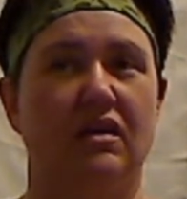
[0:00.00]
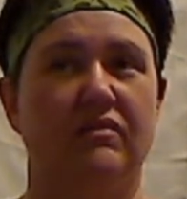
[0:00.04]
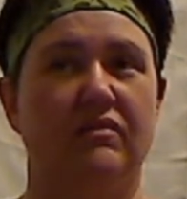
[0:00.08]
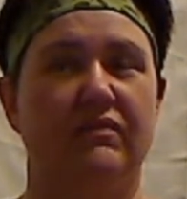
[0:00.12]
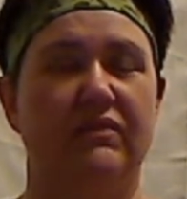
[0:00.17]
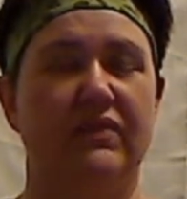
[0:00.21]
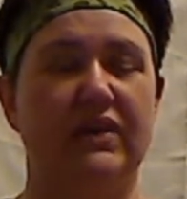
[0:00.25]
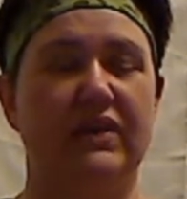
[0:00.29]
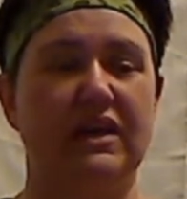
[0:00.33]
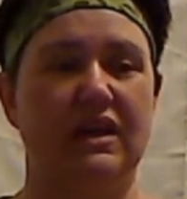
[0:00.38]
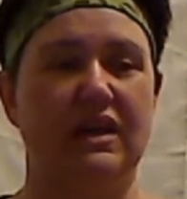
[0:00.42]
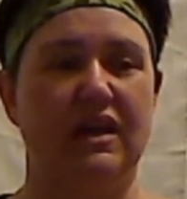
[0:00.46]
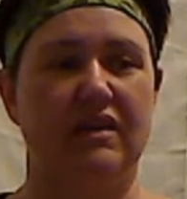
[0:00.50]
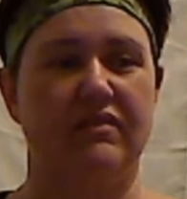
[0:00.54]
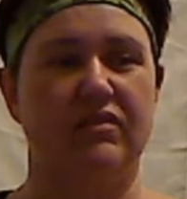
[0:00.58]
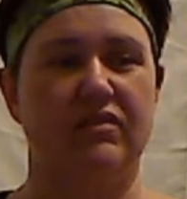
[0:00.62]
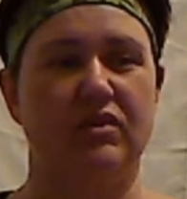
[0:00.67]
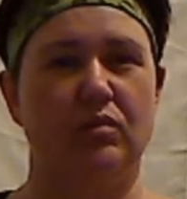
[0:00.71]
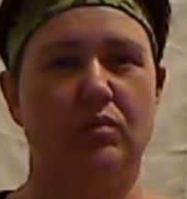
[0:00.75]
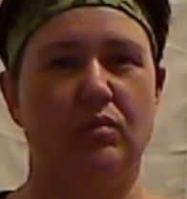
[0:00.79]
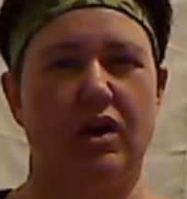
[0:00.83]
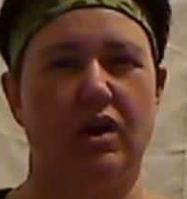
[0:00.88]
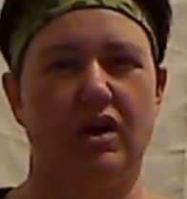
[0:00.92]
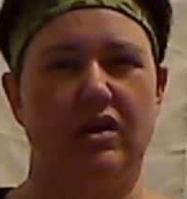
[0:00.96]
fit
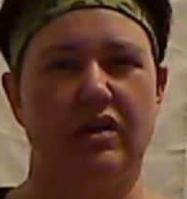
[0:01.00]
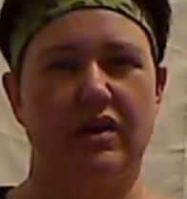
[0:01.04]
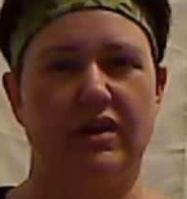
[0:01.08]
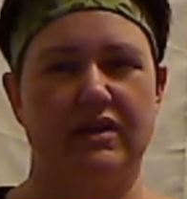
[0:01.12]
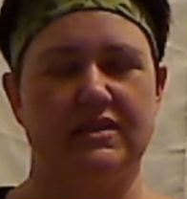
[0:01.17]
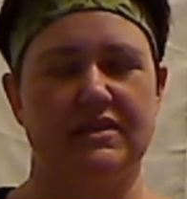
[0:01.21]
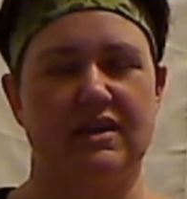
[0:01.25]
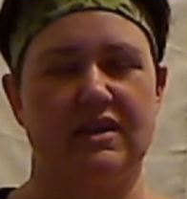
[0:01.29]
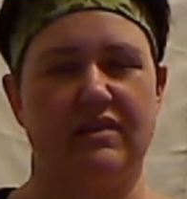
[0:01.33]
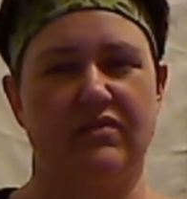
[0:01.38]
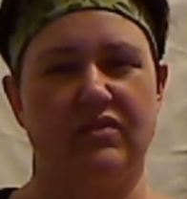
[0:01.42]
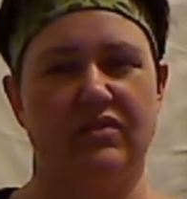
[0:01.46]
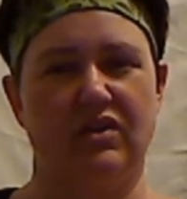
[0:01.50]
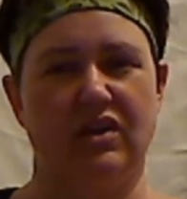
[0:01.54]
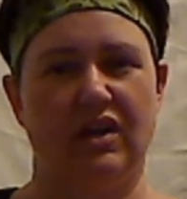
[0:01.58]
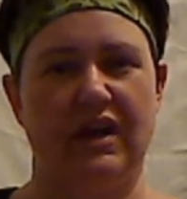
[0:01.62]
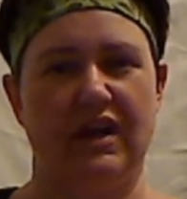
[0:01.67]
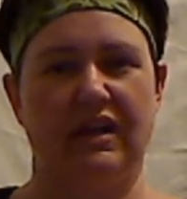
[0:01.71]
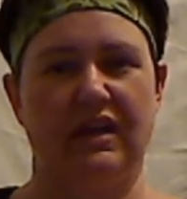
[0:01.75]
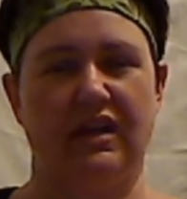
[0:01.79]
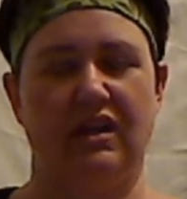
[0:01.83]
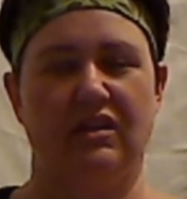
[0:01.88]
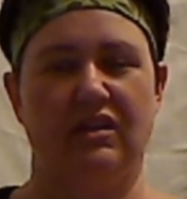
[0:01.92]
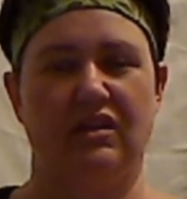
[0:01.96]
everywhere except for
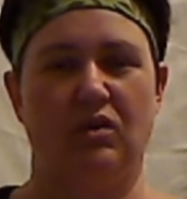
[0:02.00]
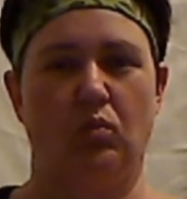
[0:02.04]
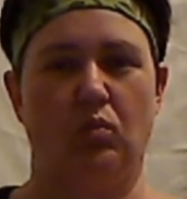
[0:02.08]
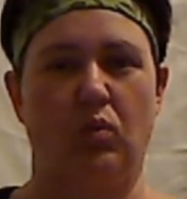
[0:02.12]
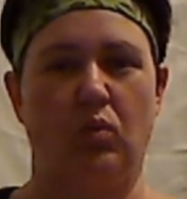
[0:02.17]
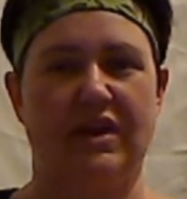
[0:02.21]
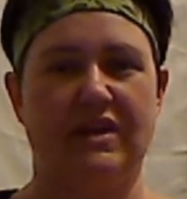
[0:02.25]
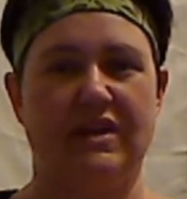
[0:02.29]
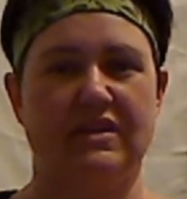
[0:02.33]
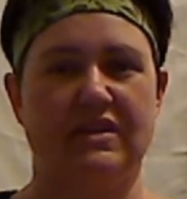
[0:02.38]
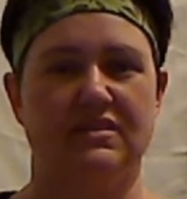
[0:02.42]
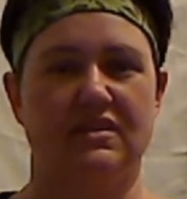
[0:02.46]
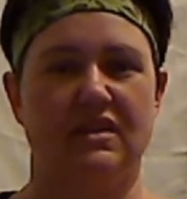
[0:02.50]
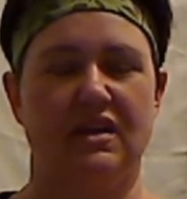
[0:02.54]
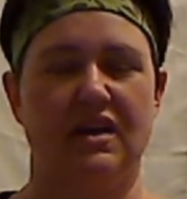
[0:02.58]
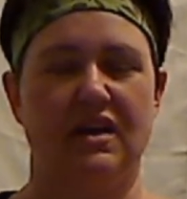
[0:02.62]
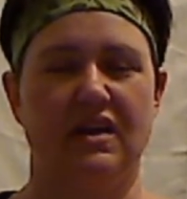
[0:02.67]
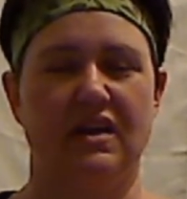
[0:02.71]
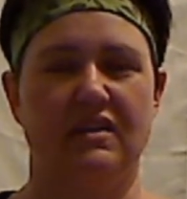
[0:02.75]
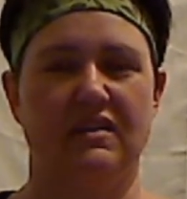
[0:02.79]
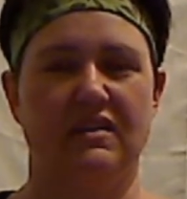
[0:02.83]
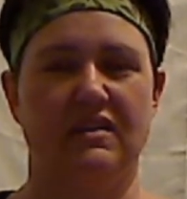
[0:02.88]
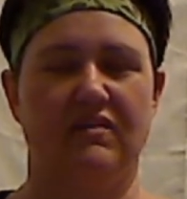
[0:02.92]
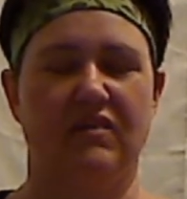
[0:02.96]
like in the
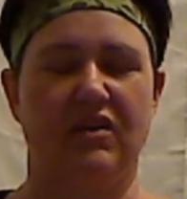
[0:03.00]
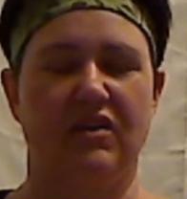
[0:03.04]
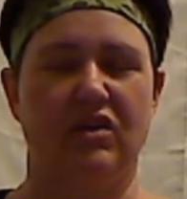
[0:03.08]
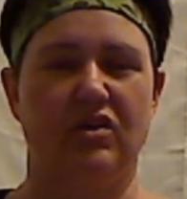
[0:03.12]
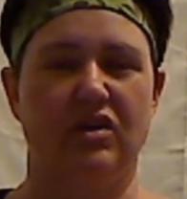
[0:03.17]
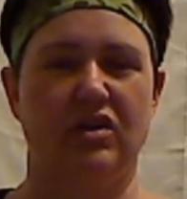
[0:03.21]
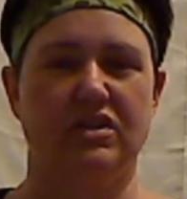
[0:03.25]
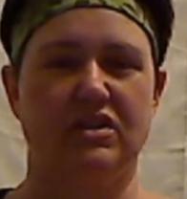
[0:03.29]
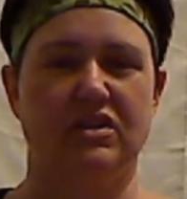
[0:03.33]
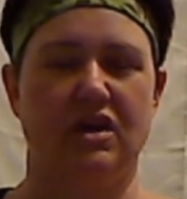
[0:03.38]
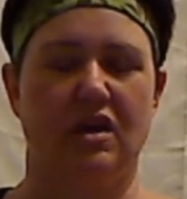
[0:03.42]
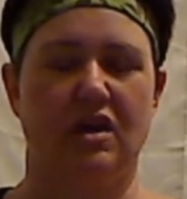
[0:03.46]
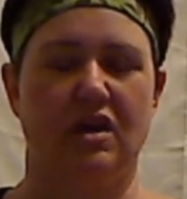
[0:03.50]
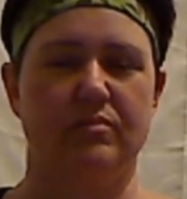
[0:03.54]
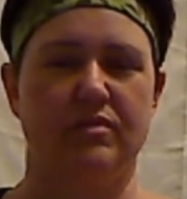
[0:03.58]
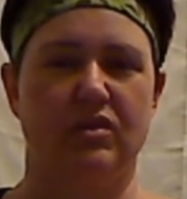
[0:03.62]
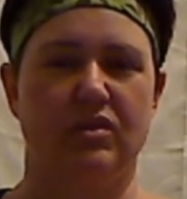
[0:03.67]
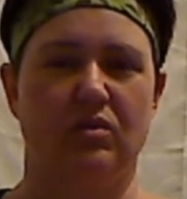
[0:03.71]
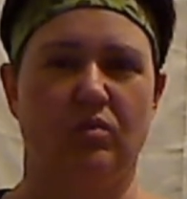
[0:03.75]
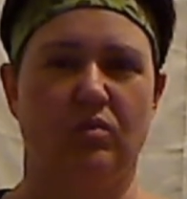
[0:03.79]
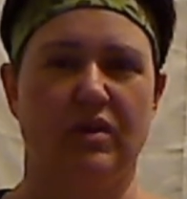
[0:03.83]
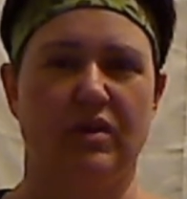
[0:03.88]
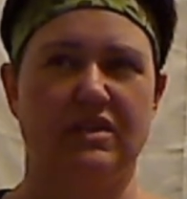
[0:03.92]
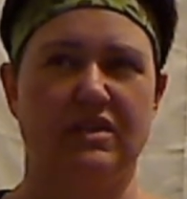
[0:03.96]
waistline, the very top of the
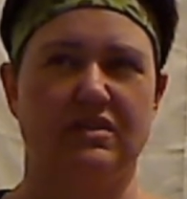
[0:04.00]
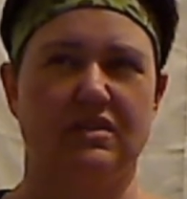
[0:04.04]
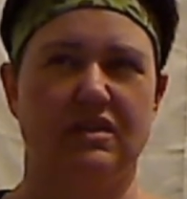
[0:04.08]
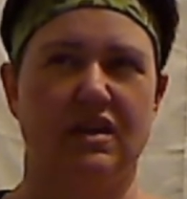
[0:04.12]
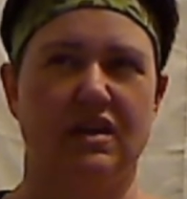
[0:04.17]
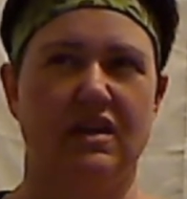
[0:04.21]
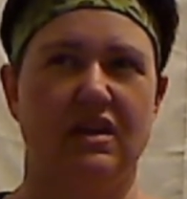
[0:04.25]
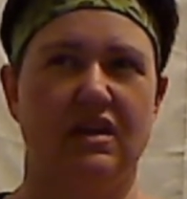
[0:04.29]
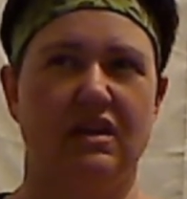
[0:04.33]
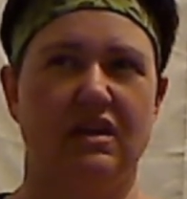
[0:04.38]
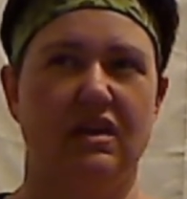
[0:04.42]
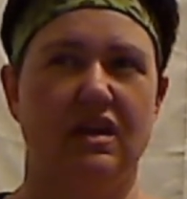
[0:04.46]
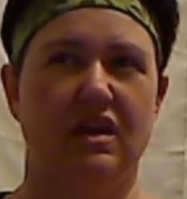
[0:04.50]
waistline.